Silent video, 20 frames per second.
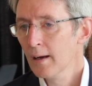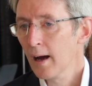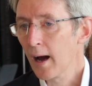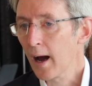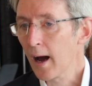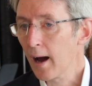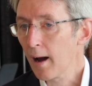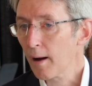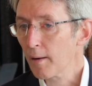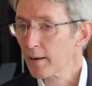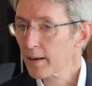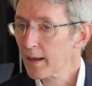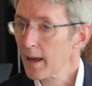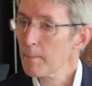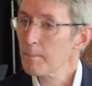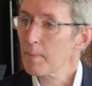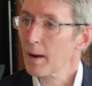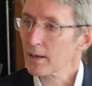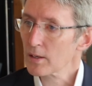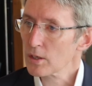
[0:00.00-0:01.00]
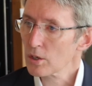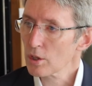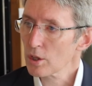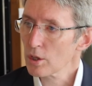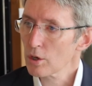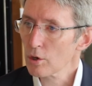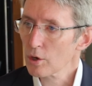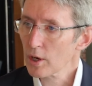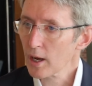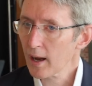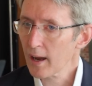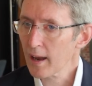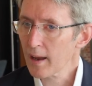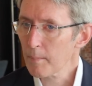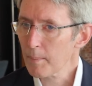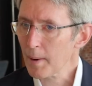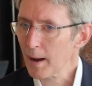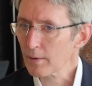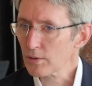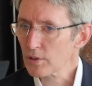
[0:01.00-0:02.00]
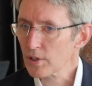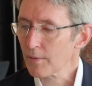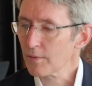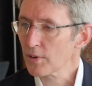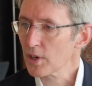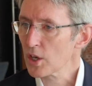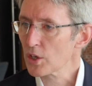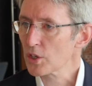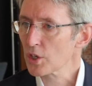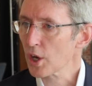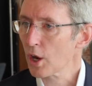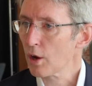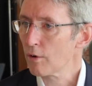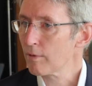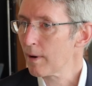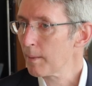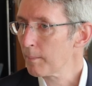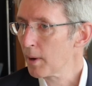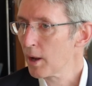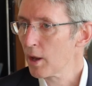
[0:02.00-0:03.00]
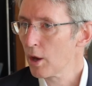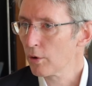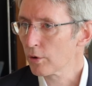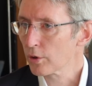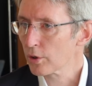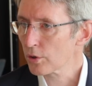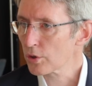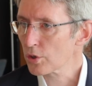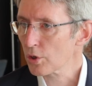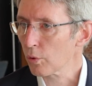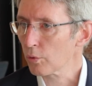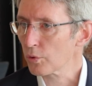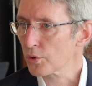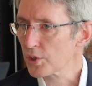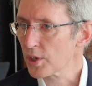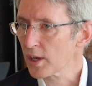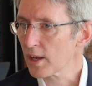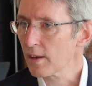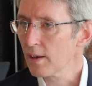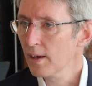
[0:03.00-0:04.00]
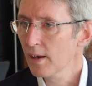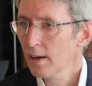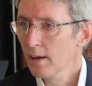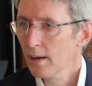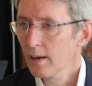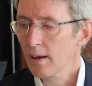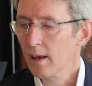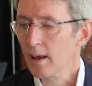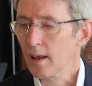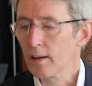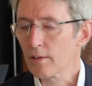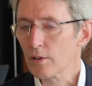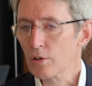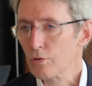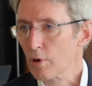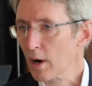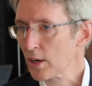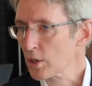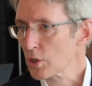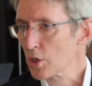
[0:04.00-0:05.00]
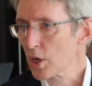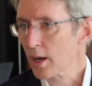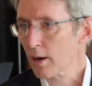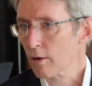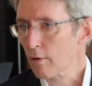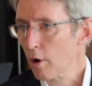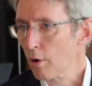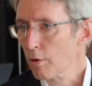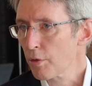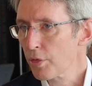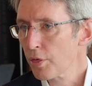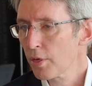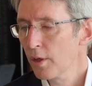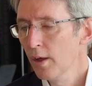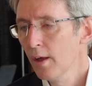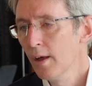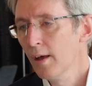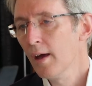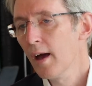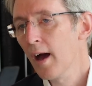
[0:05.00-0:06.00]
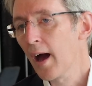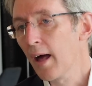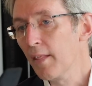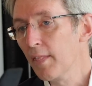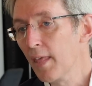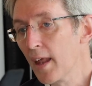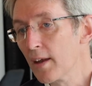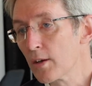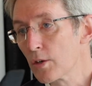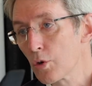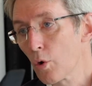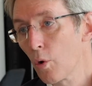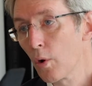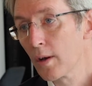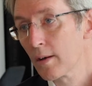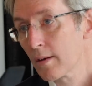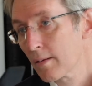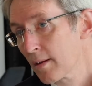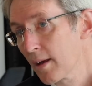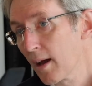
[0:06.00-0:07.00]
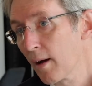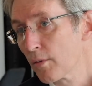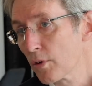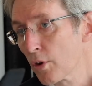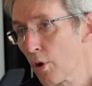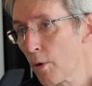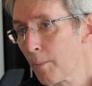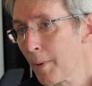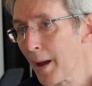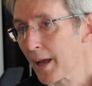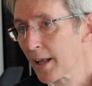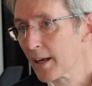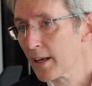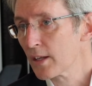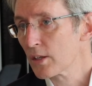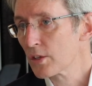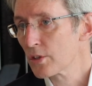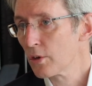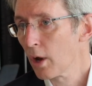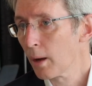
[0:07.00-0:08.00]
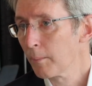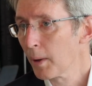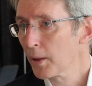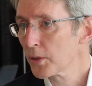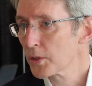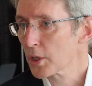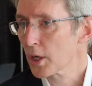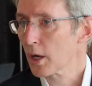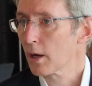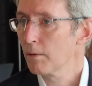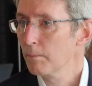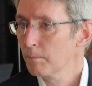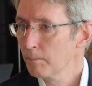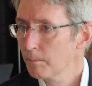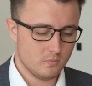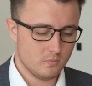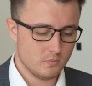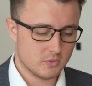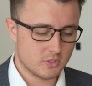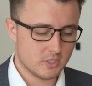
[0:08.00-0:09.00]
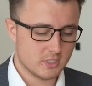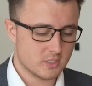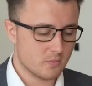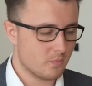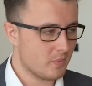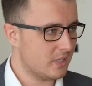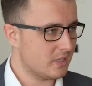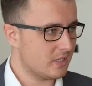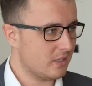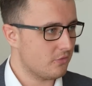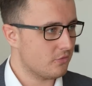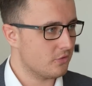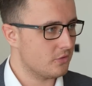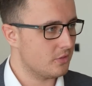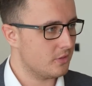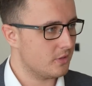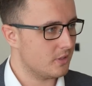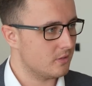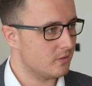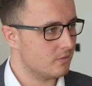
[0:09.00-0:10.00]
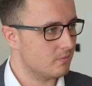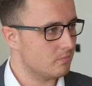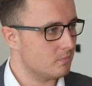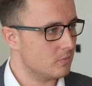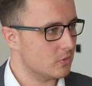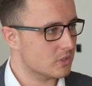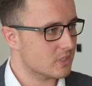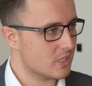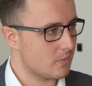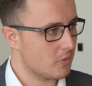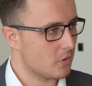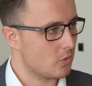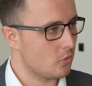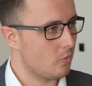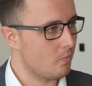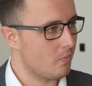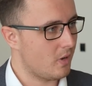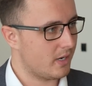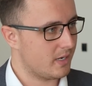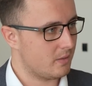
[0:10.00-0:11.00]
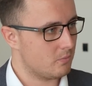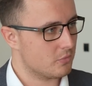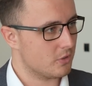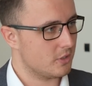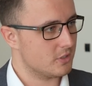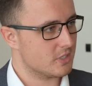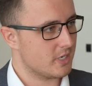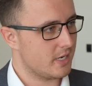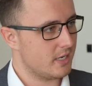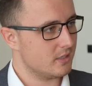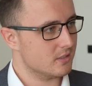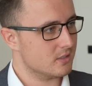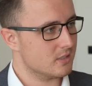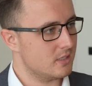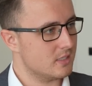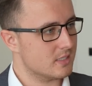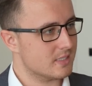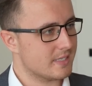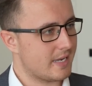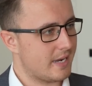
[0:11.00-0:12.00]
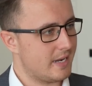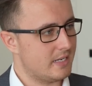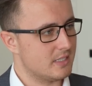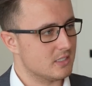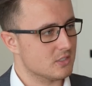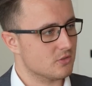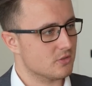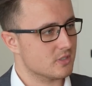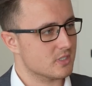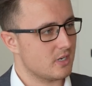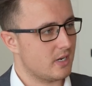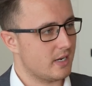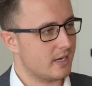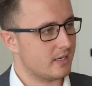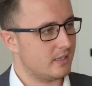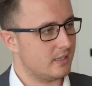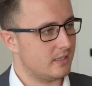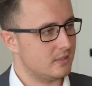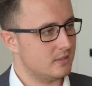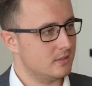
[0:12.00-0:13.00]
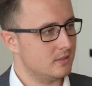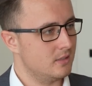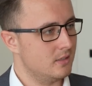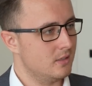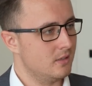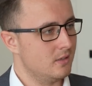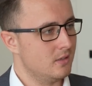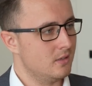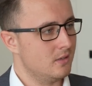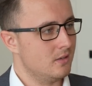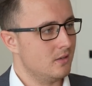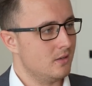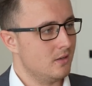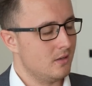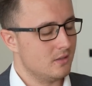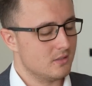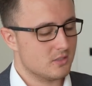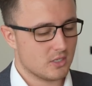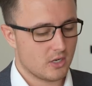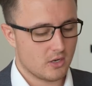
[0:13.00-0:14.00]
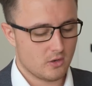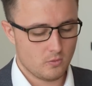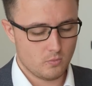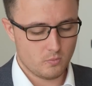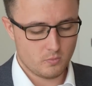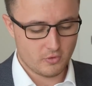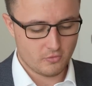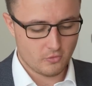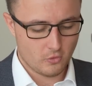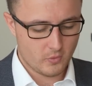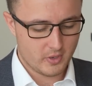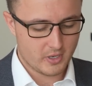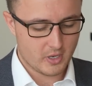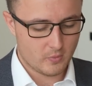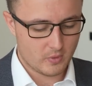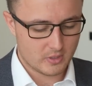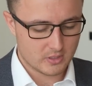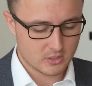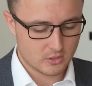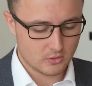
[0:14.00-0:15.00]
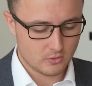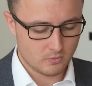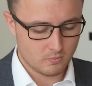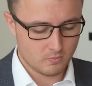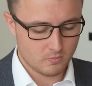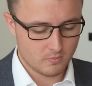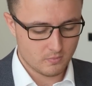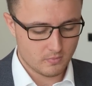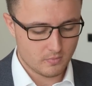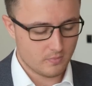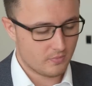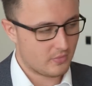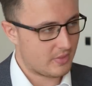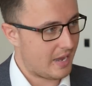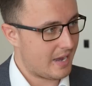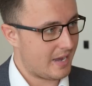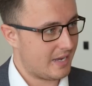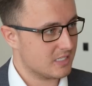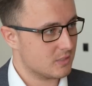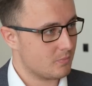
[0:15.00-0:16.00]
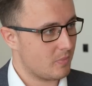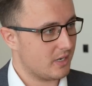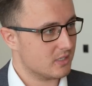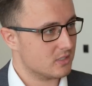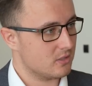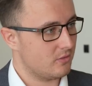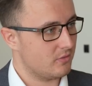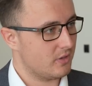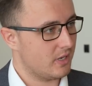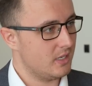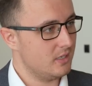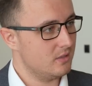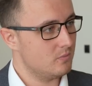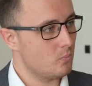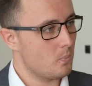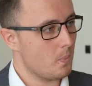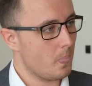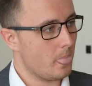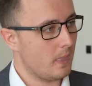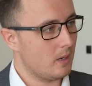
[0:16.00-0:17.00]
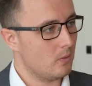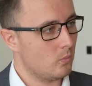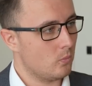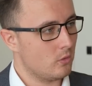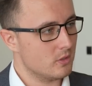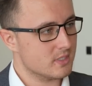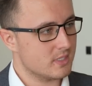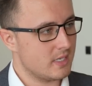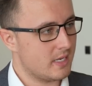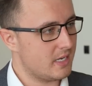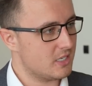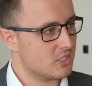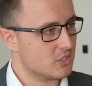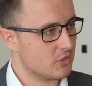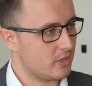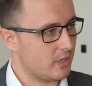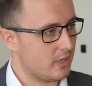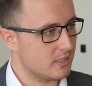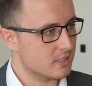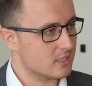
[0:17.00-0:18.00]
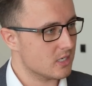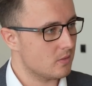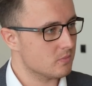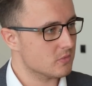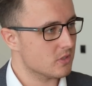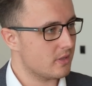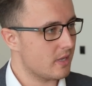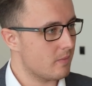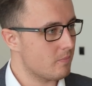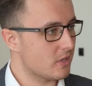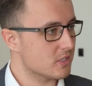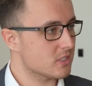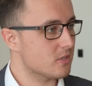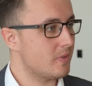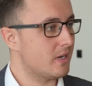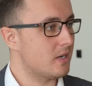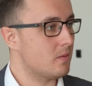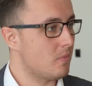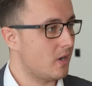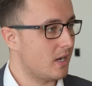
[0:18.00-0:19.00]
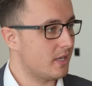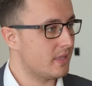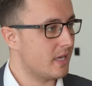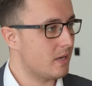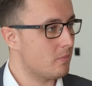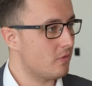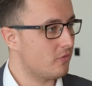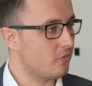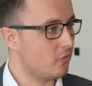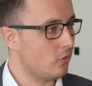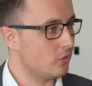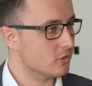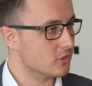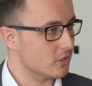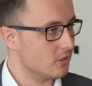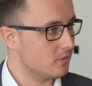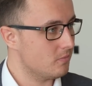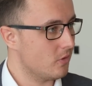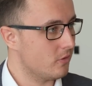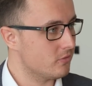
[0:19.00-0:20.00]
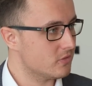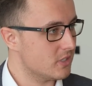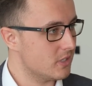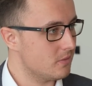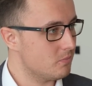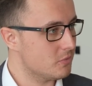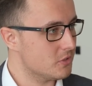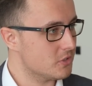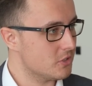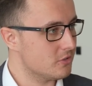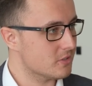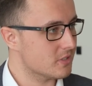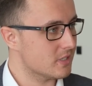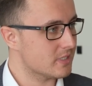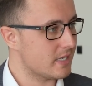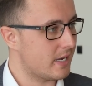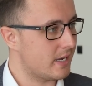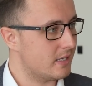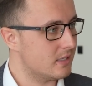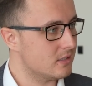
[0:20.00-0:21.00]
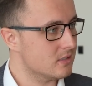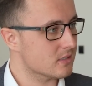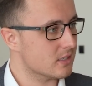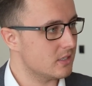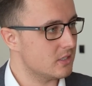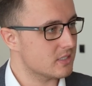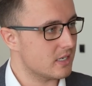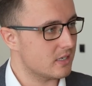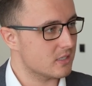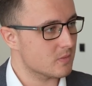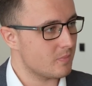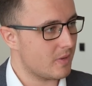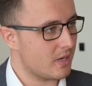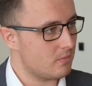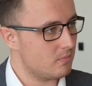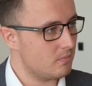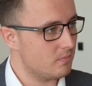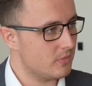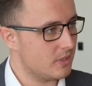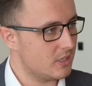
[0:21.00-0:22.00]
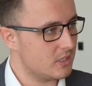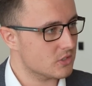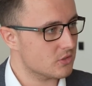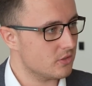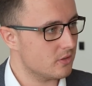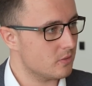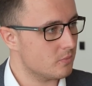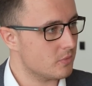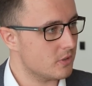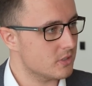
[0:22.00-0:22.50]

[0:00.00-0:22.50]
Uh, came back to the UK about seven years ago, ran my own consultancy in strategy and growth, and then joined yeah, nine months ago. So this is a bit different than your typical mining project. It's tailings recycling. Correct. So before we go into that aspect of it, What's the history in terms of there must have been a mine there before to obviously produce the tailings? Can you tell us about the history of the